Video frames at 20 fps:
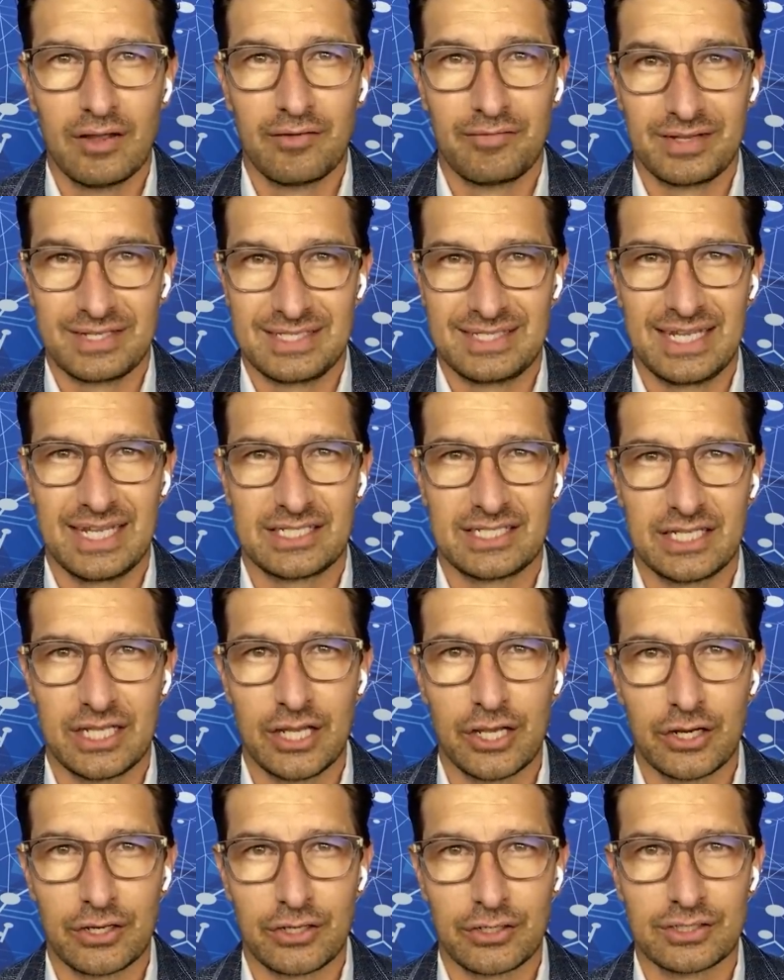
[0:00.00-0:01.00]
for six
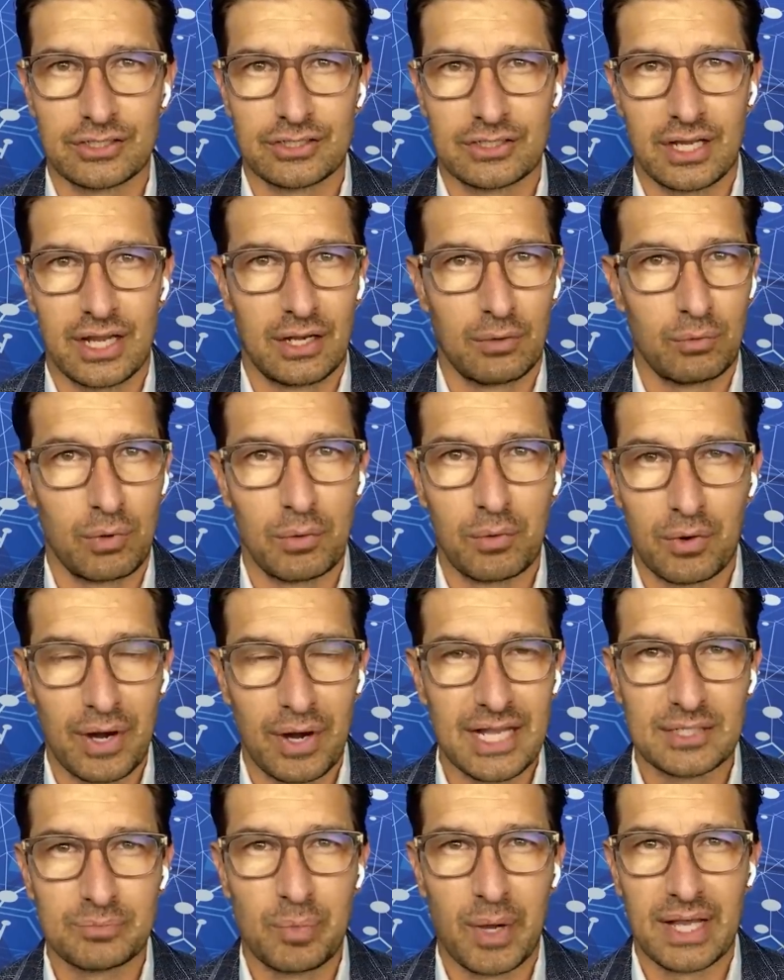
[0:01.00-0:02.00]
years, and we were
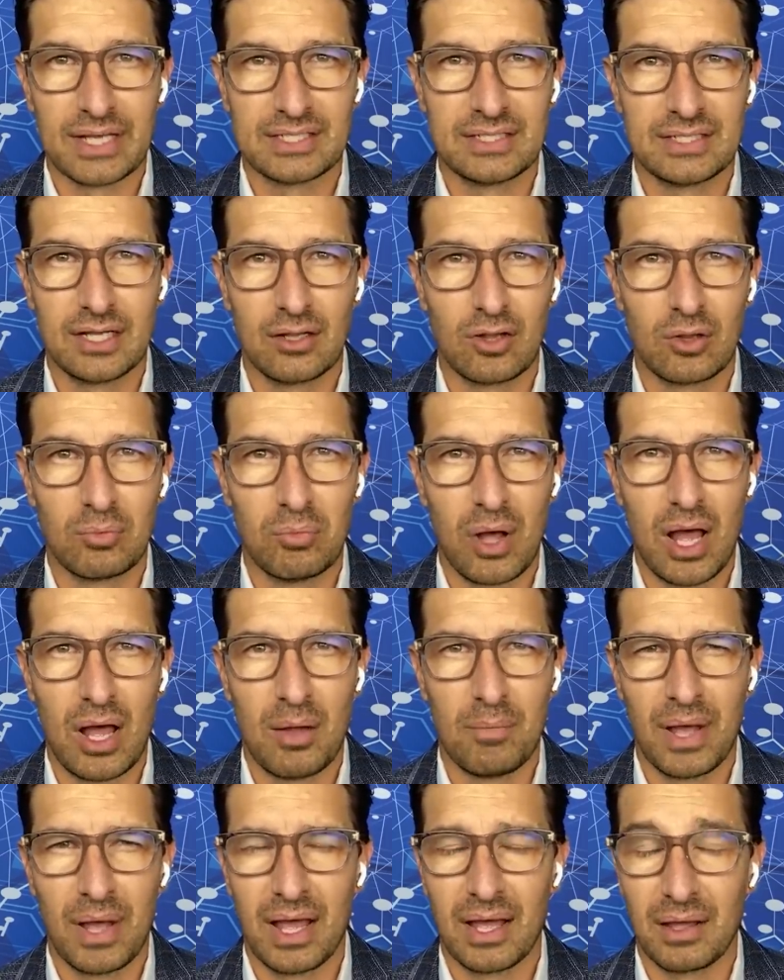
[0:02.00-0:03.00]
raised by a single
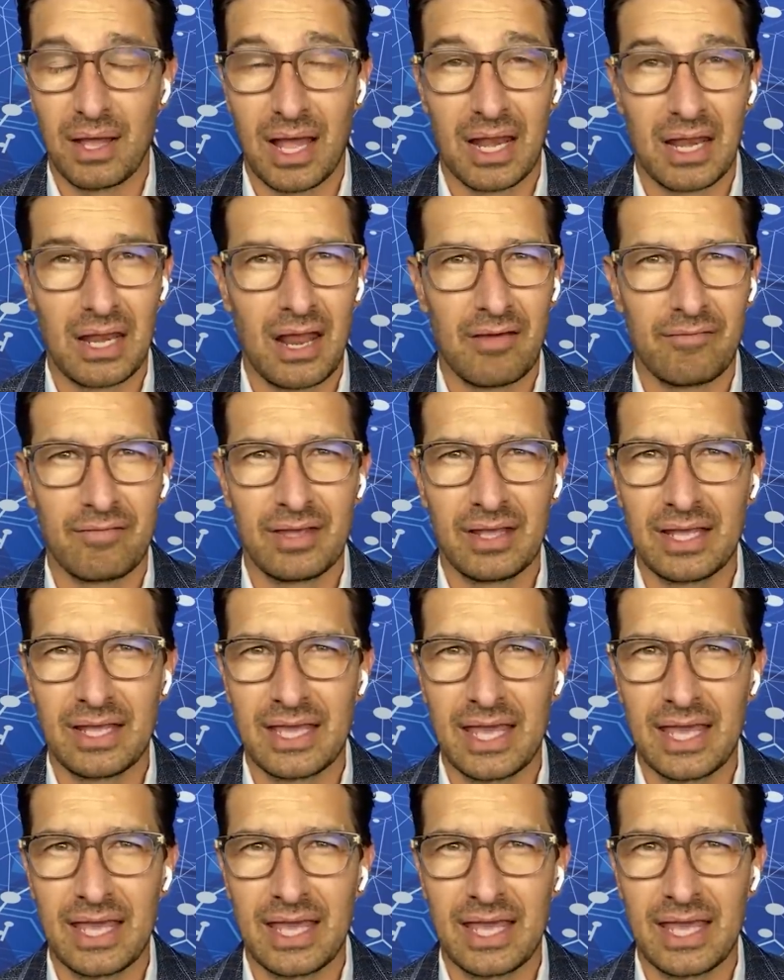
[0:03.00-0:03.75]
mom, a, a loving,